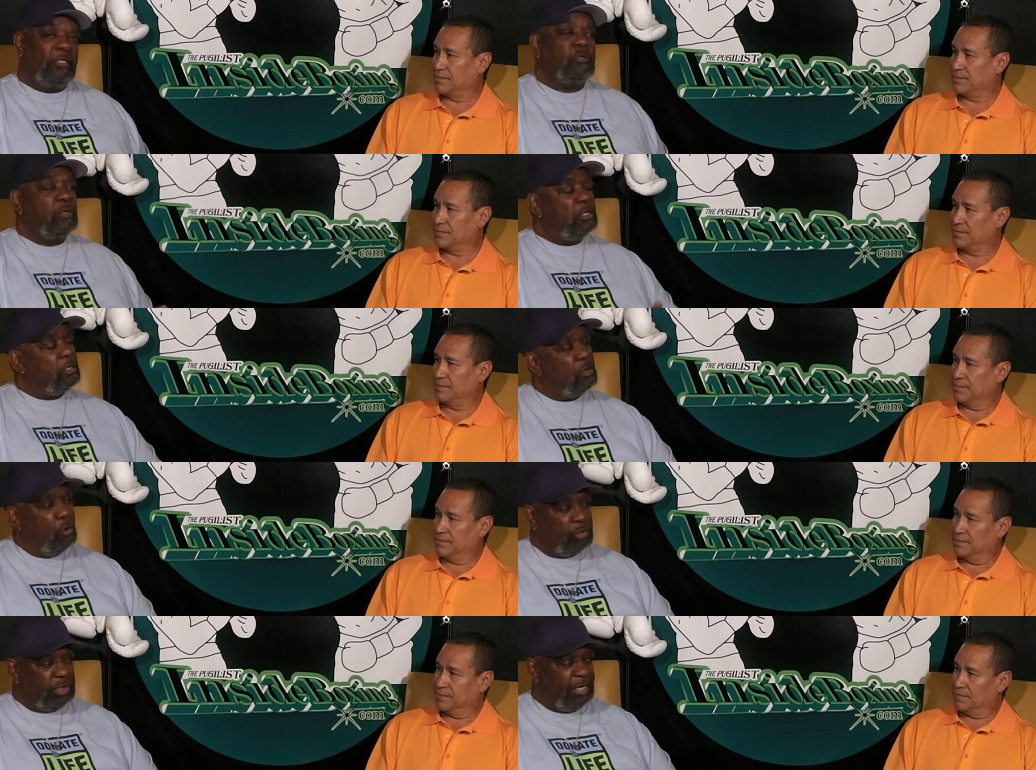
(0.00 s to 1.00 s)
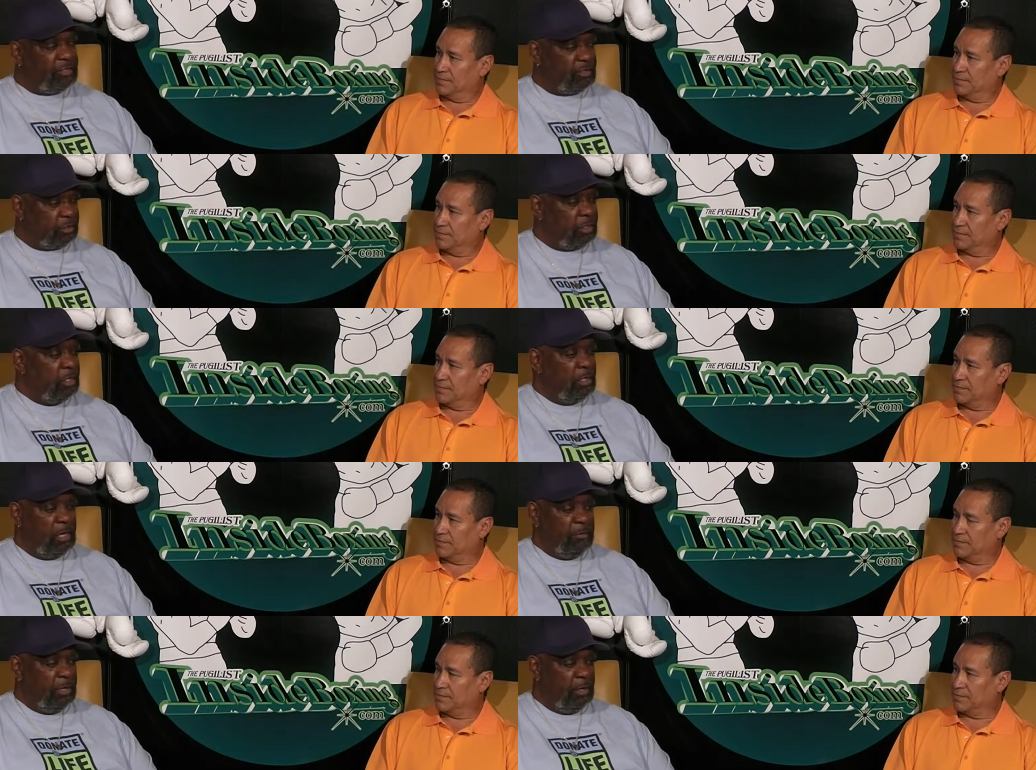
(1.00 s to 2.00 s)
Speaker 1: So then the negotiations
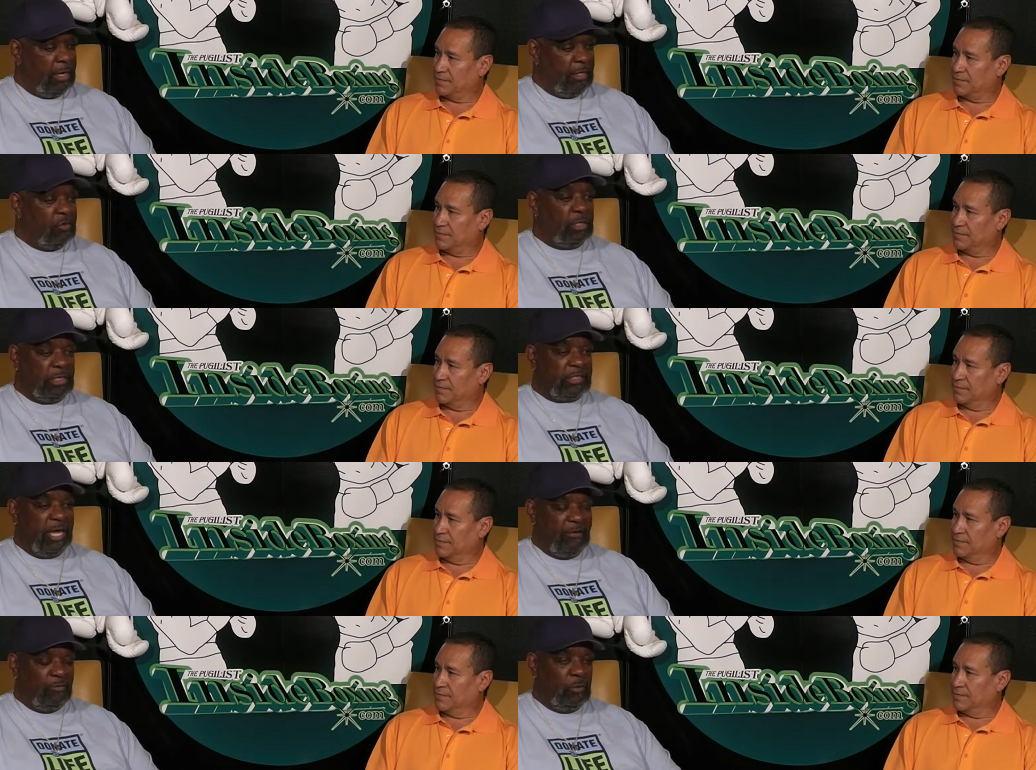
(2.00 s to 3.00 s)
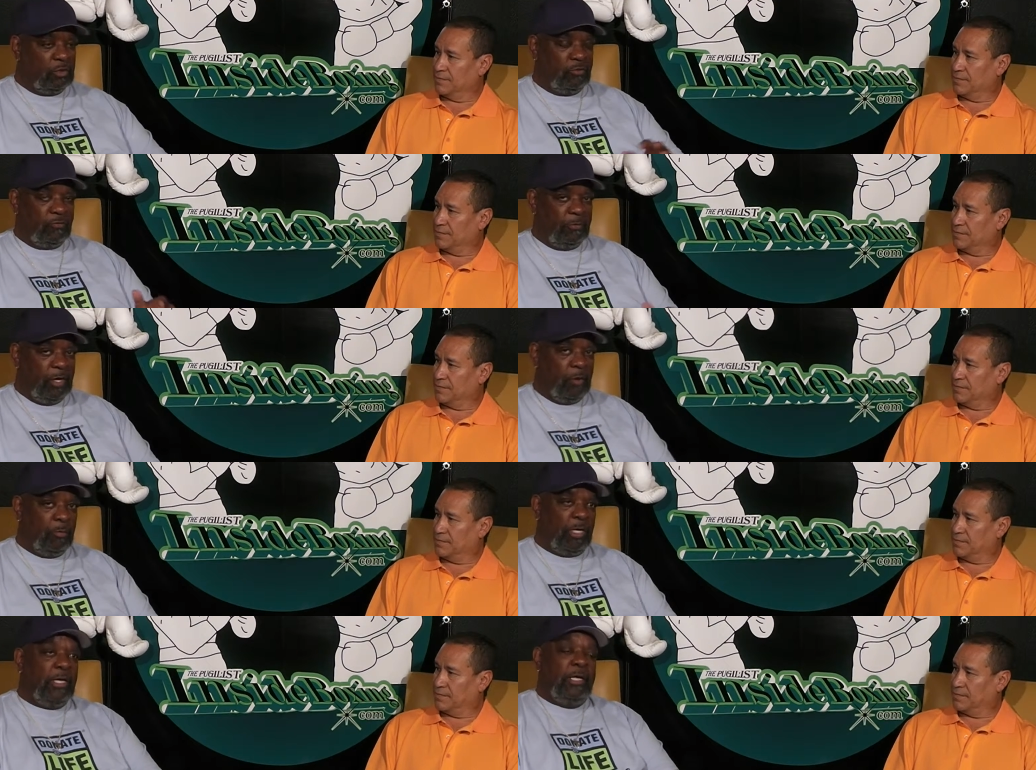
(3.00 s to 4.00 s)
come in, and you can decide if you want to from there.
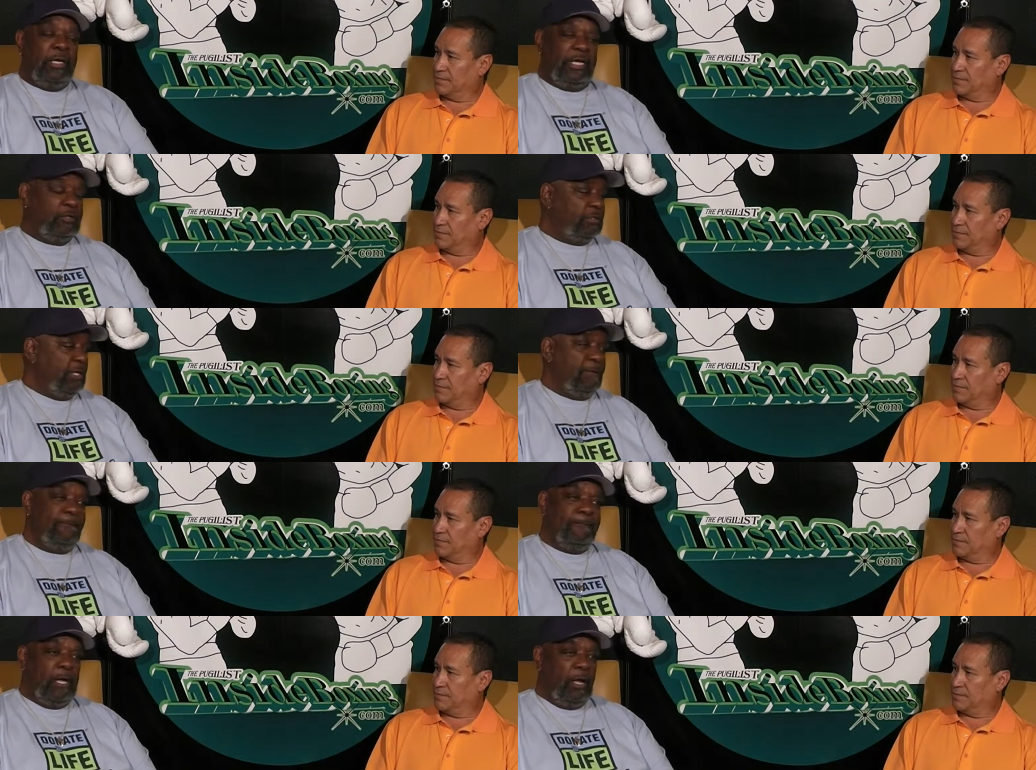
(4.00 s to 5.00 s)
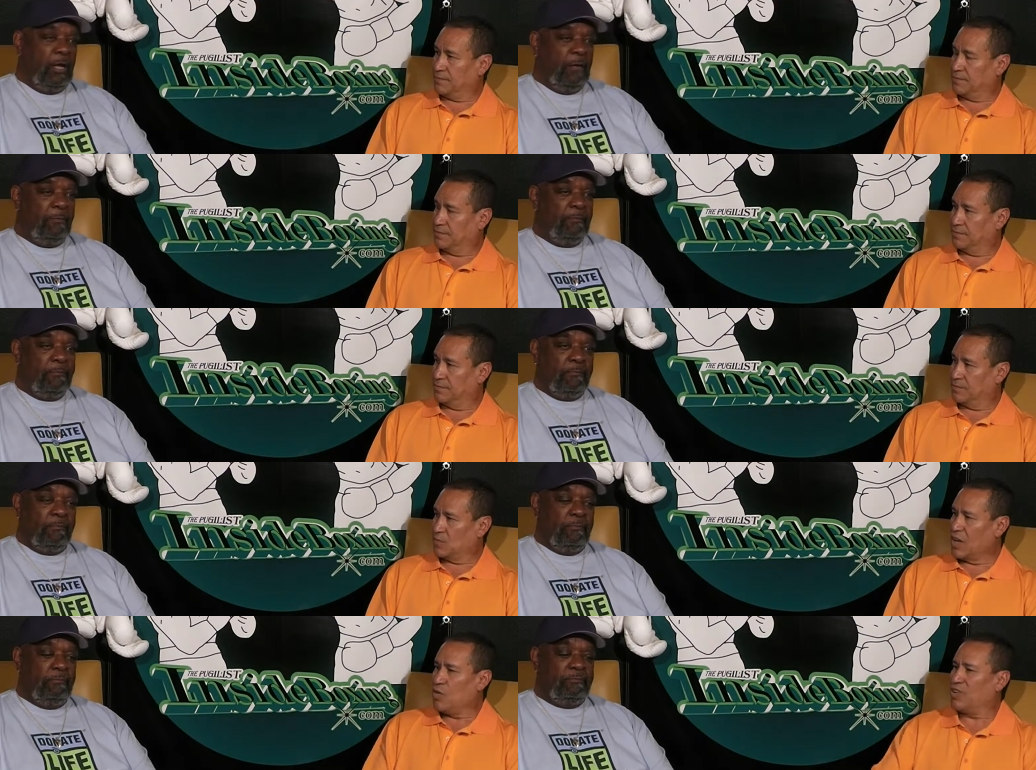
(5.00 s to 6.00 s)
But like you said, um,
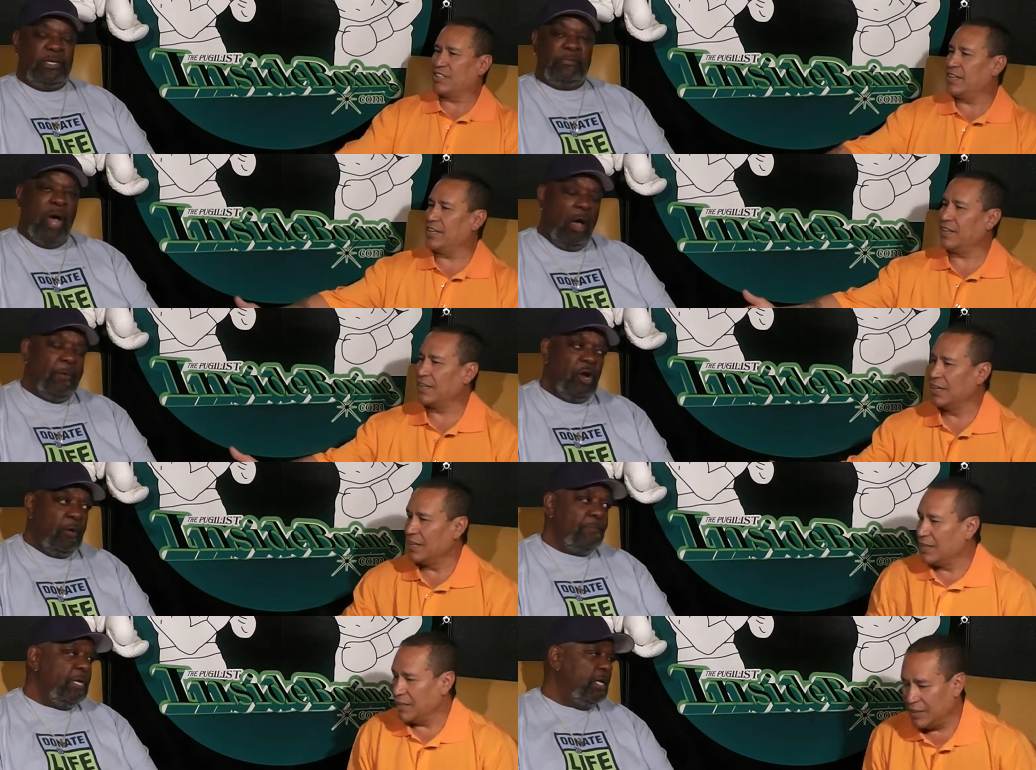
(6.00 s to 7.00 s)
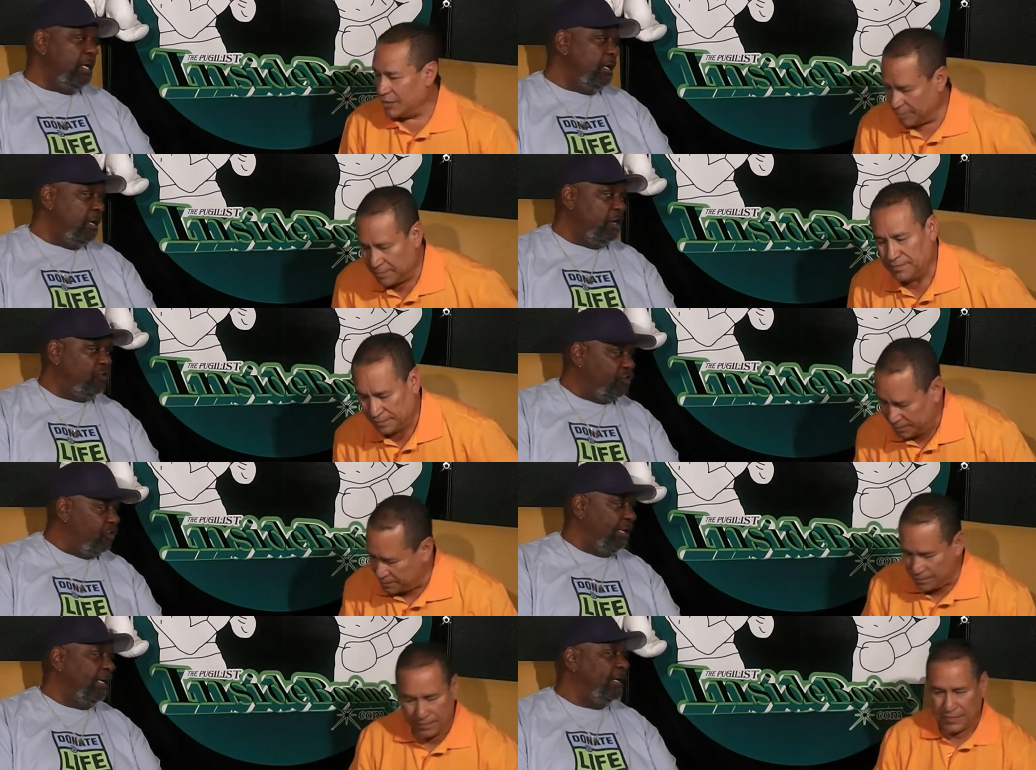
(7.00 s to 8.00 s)
but see, Bob Aaron being an attorney,